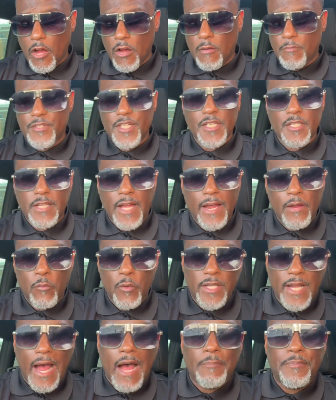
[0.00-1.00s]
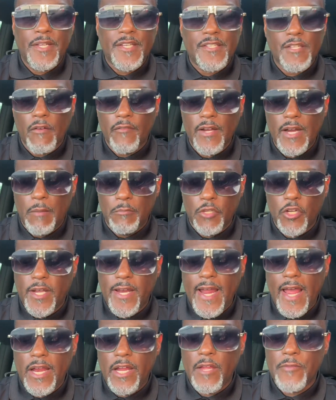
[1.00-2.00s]
Just like with the optics of it, I'm looking
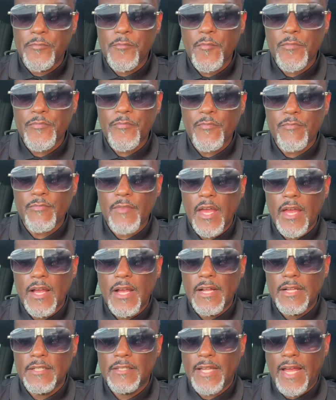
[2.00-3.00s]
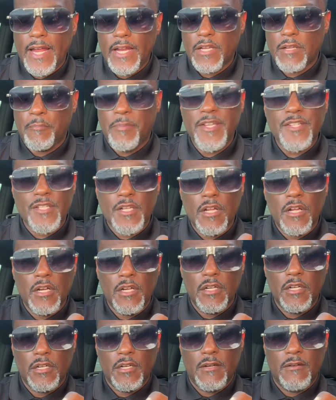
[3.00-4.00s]
at it, like the piece
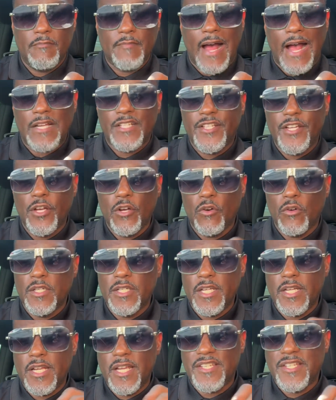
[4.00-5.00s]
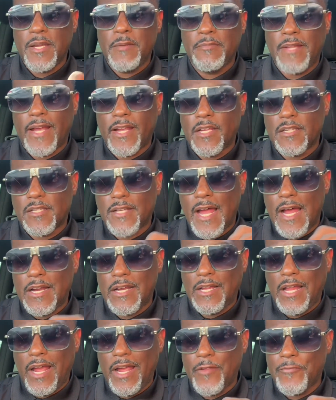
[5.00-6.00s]
of oxtail, it seems like it's kind of
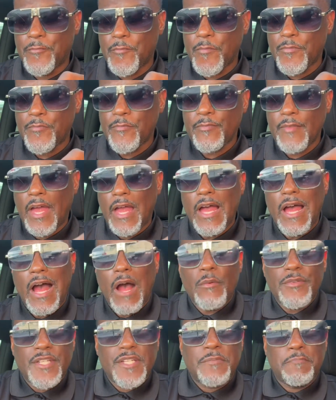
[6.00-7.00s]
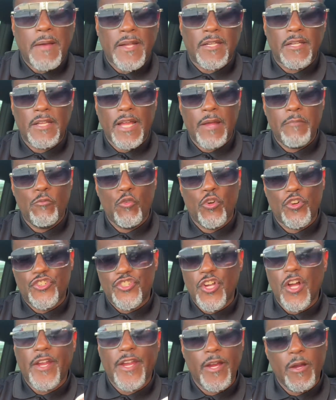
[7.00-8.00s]
like, I was expecting like more
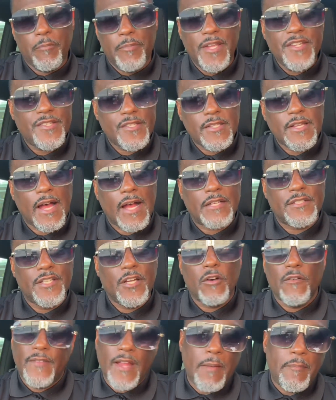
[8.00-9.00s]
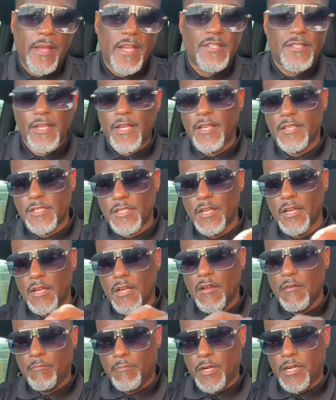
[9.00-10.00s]
chunkier pieces of oxtail, if that makes sense.
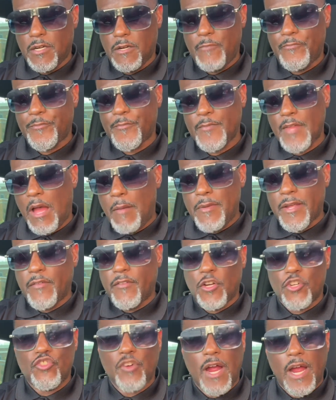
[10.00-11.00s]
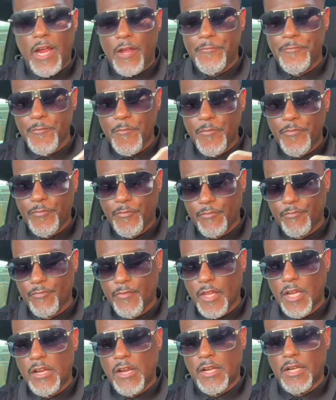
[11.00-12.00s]
But I'm gonna give it a try
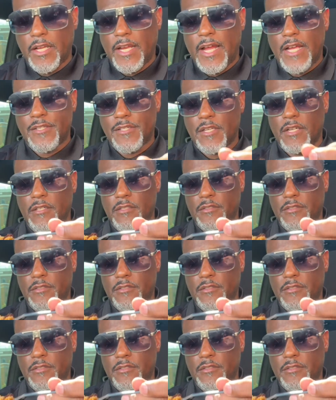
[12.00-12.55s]
nonetheless.